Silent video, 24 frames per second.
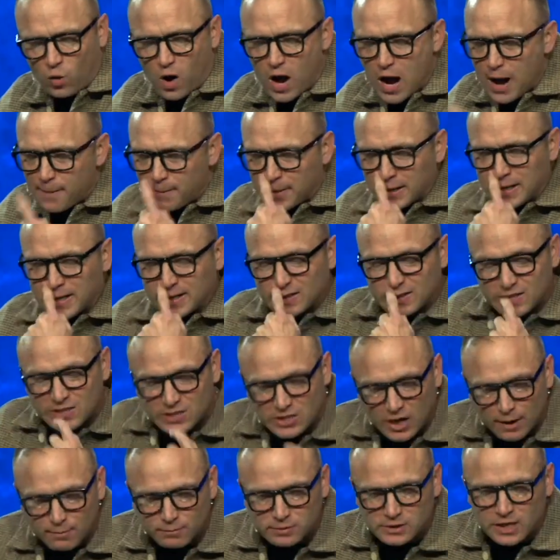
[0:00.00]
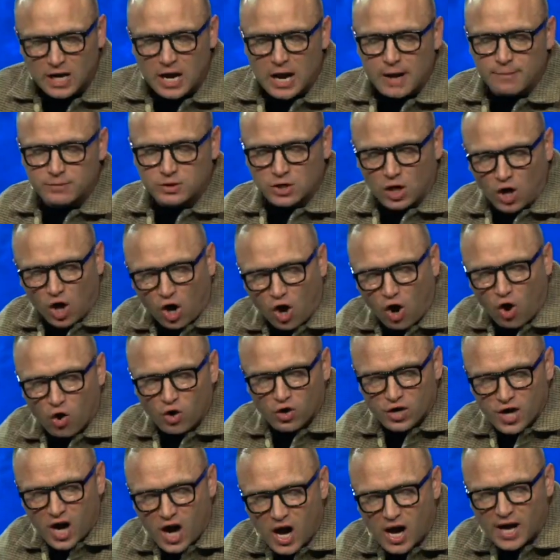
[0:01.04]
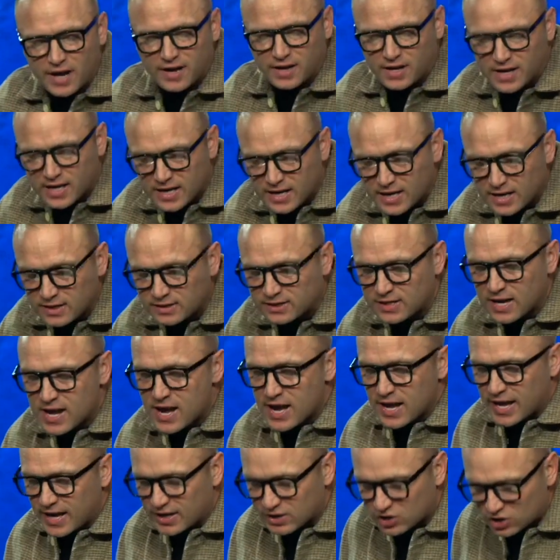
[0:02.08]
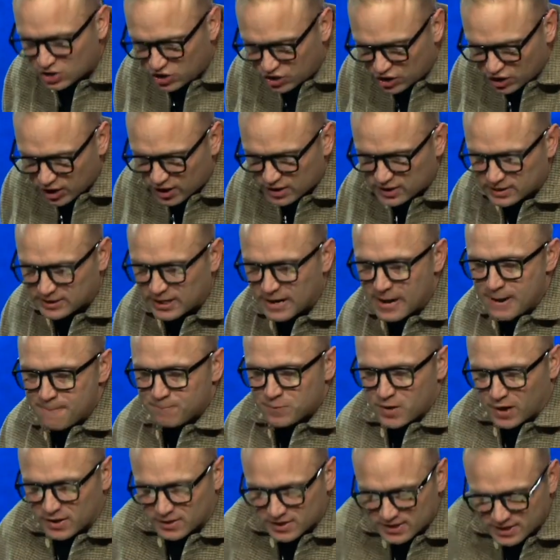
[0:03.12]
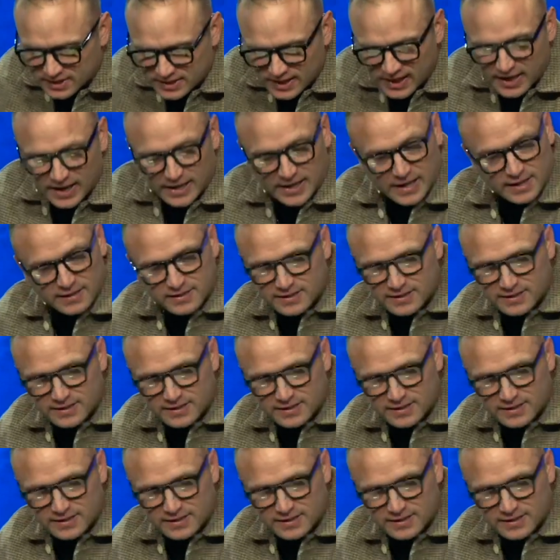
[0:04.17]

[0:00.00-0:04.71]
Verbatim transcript: Why? Because sometimes all God needs is just a stick.